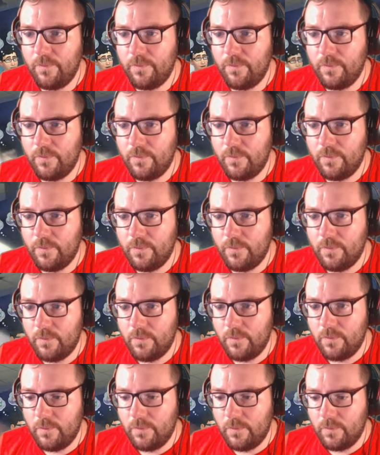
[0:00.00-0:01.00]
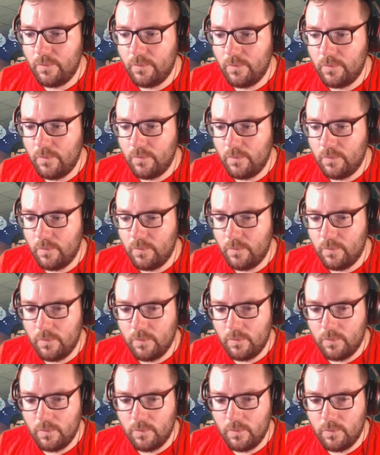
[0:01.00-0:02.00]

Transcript: Nothing is said.